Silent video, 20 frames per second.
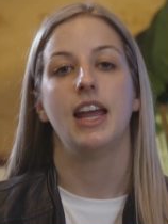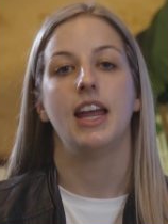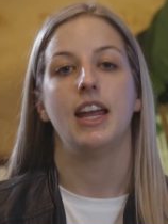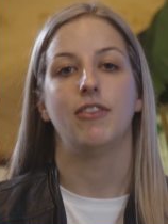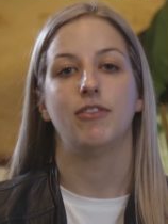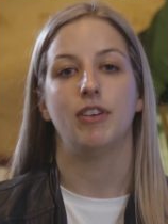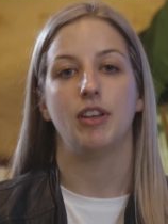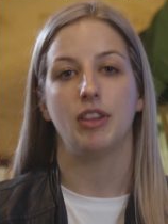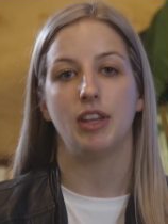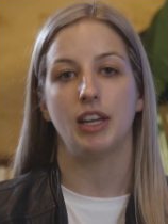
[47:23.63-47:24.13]

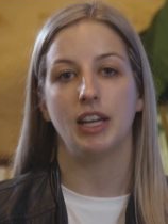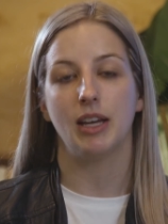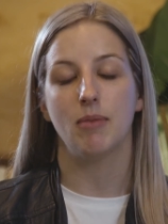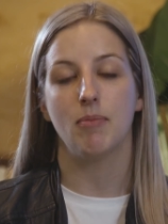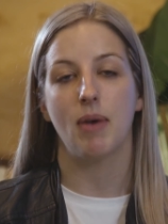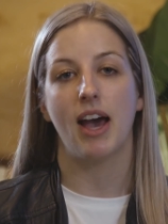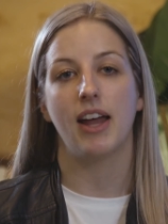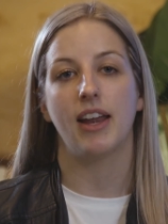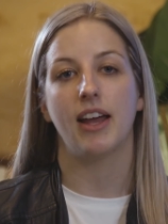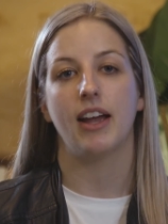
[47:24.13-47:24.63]
if we think
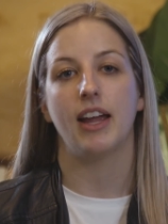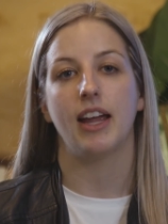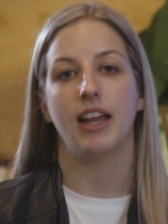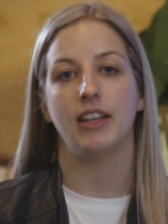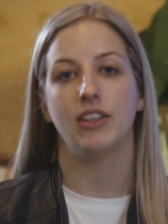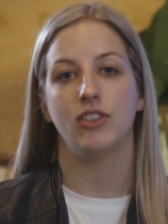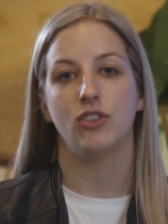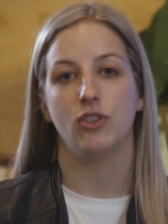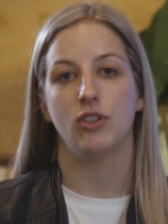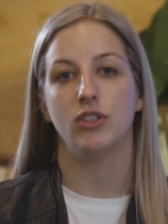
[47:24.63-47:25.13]
about our
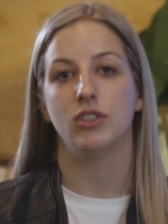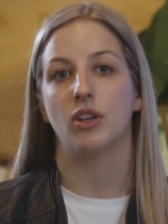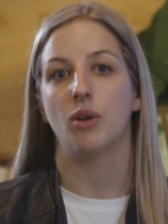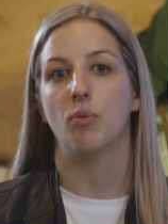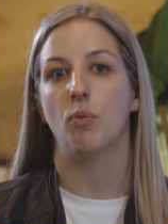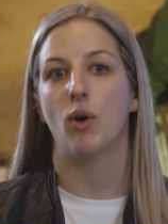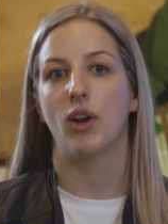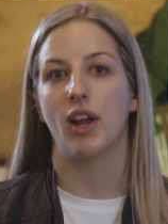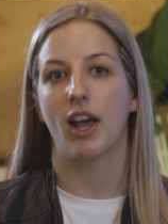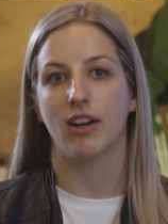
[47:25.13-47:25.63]
end user
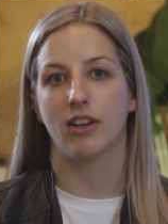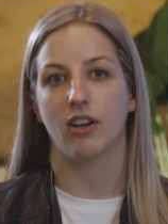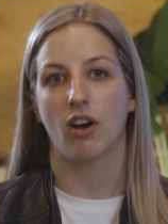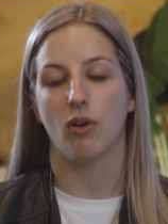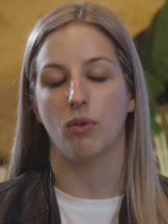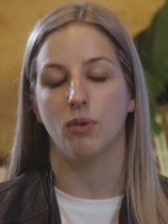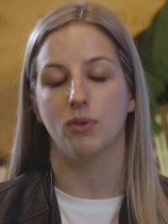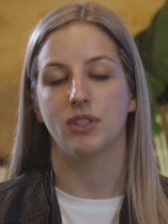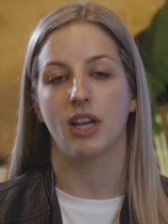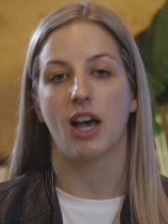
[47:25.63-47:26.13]
and what our
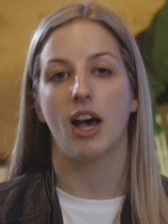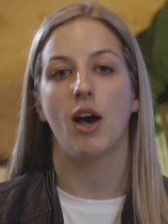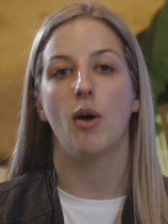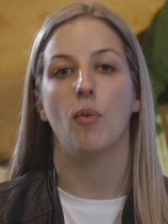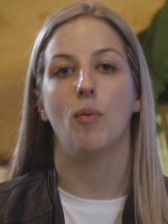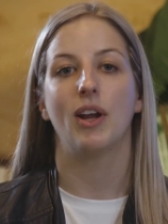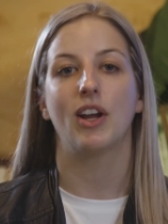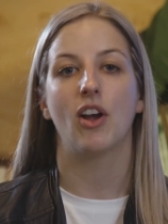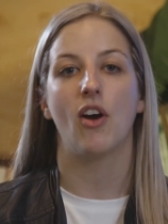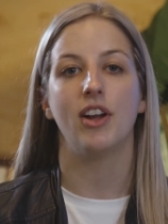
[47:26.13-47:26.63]
goals are,
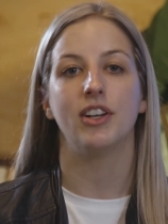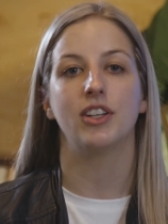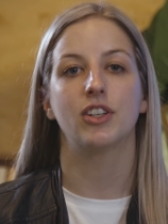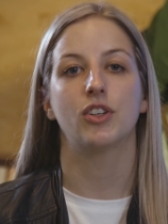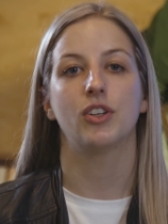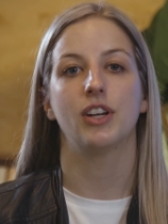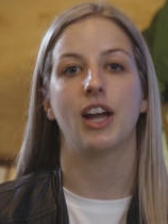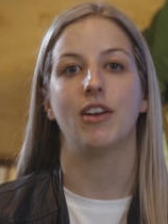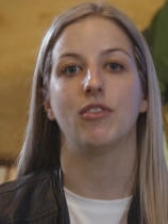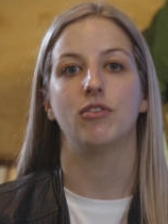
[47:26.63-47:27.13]
we're going to
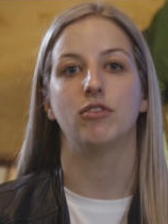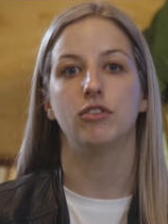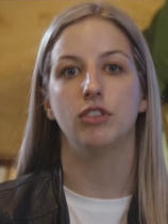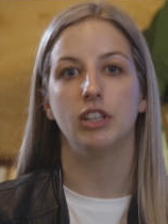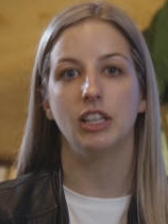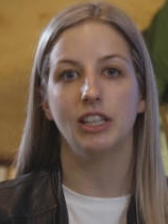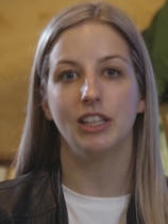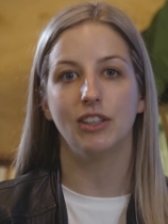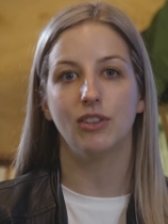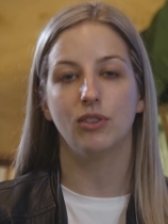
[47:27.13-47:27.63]
create
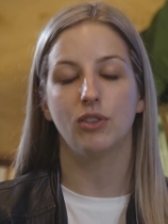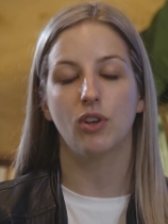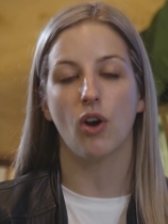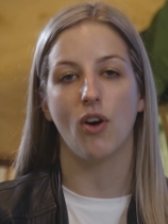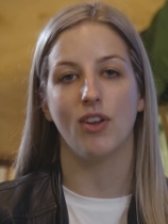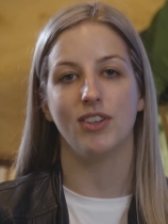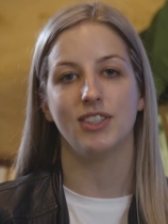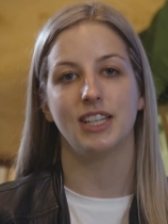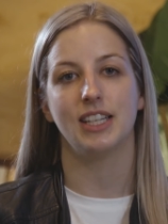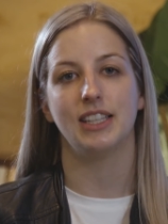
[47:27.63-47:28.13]
really good
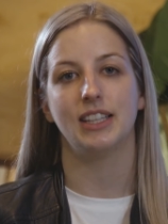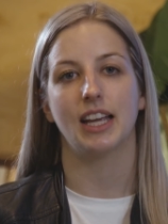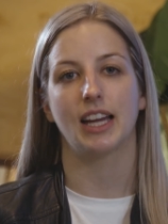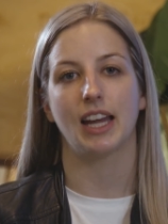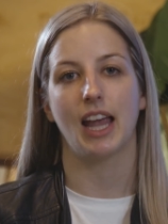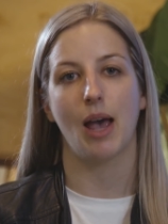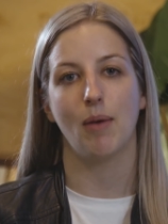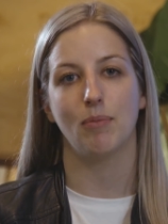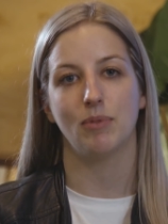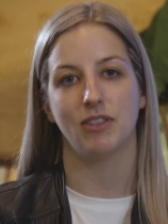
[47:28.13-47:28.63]
content that
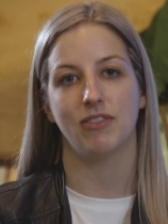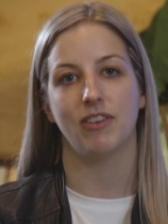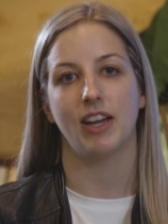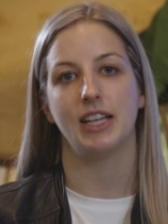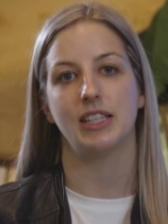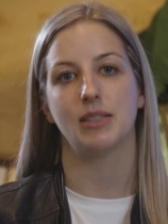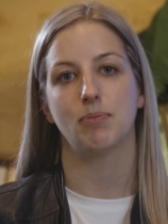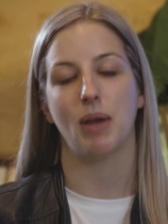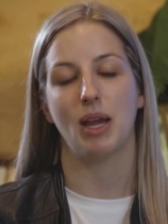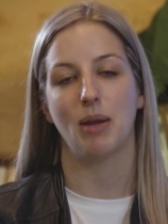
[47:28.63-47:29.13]

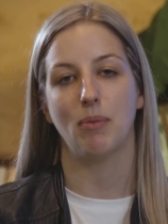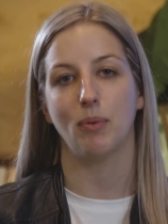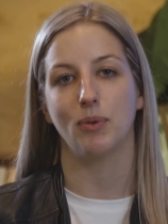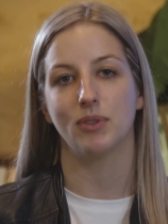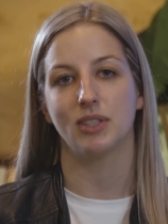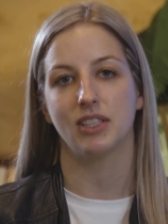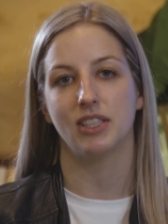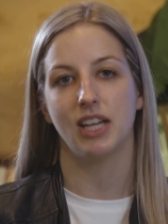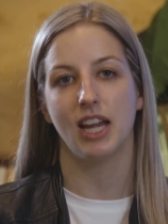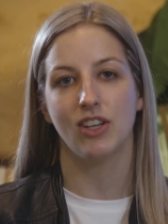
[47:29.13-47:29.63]
captivates people's
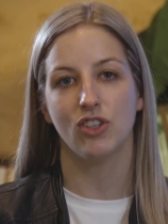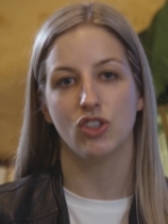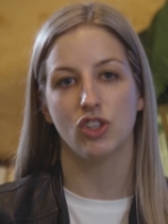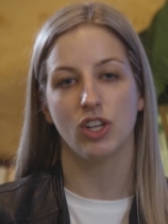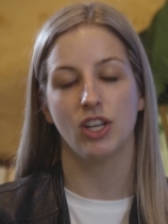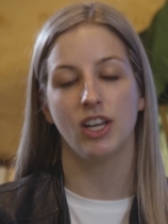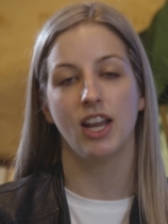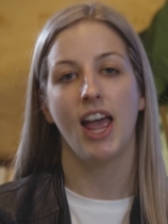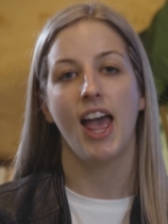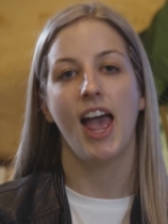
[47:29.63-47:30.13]

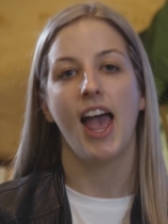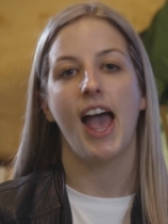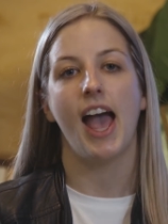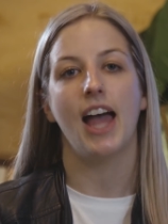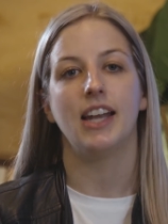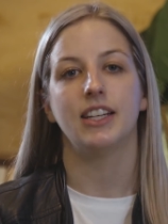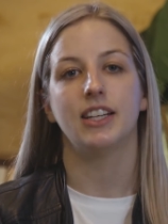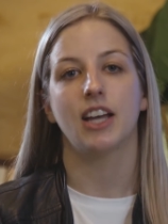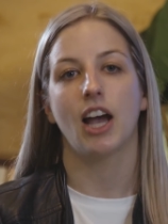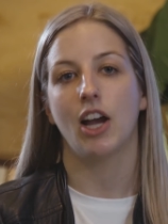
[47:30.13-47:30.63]
attention
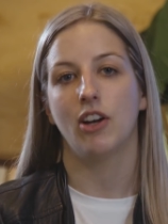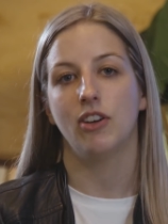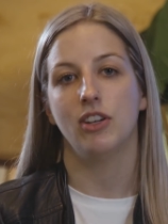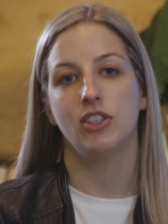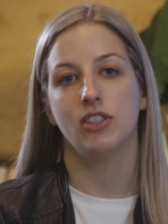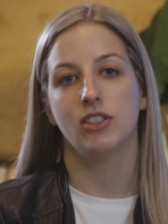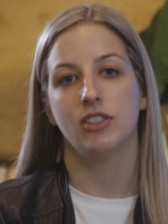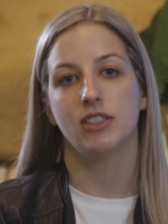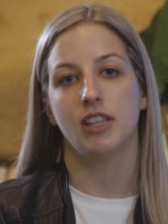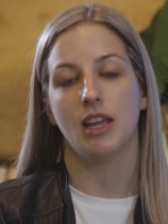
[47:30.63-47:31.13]
and
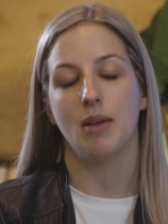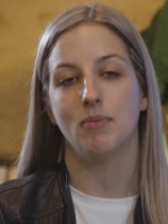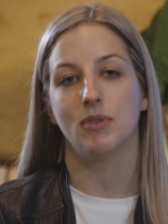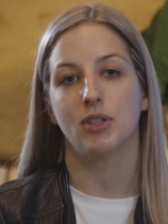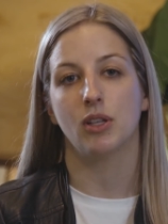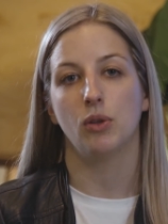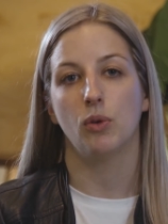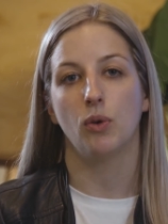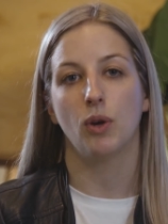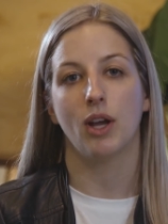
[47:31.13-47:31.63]
encourages them
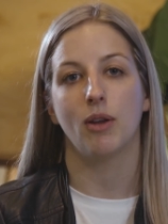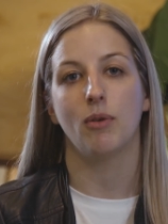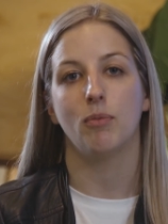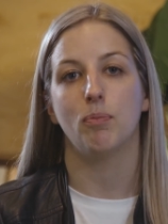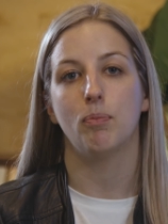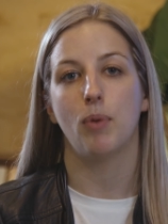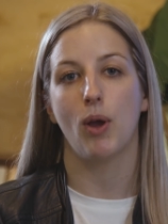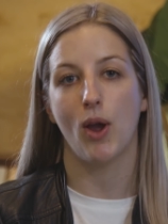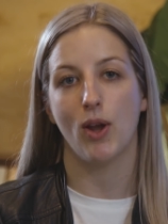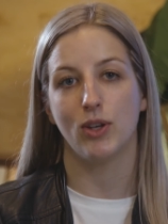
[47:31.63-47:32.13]
to look
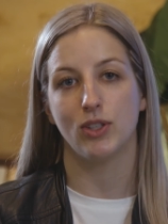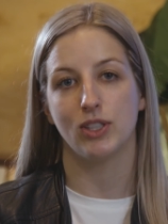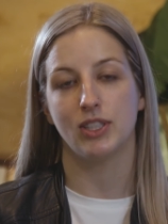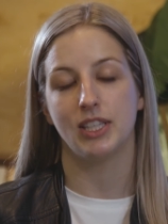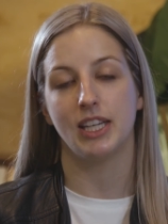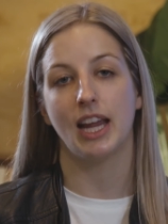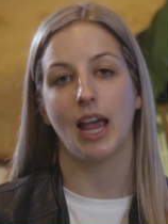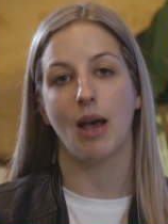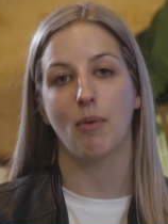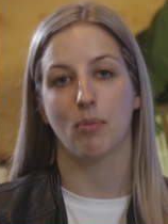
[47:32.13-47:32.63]
at
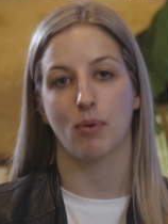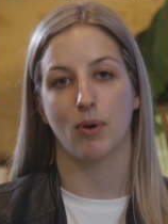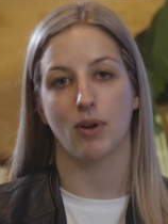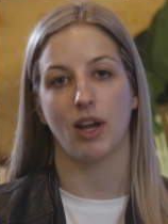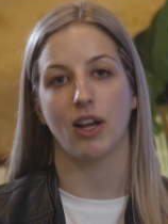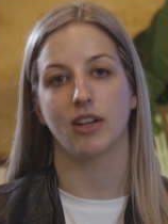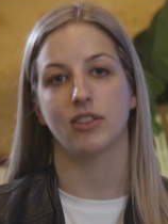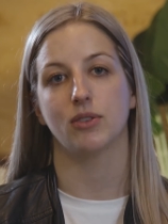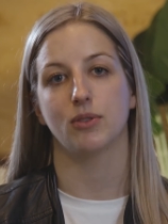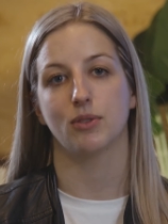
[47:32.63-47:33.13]
purchasing our
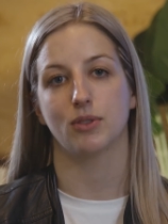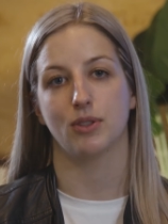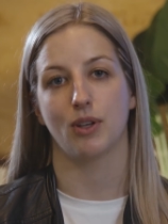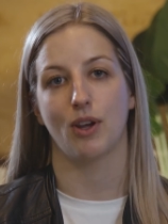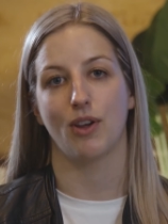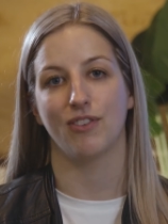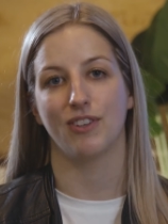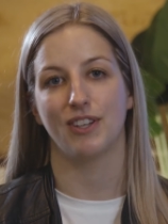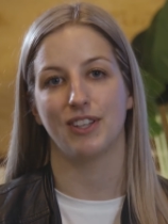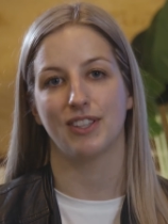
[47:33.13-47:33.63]
product or
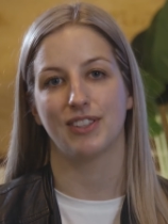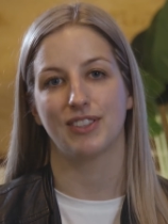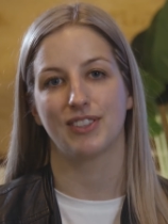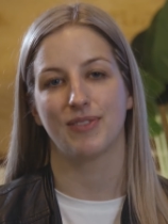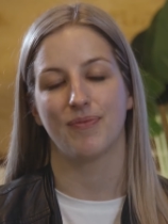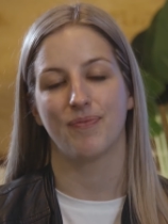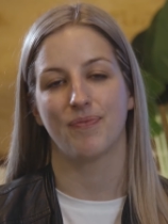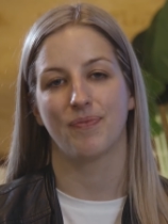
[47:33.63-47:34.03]
service.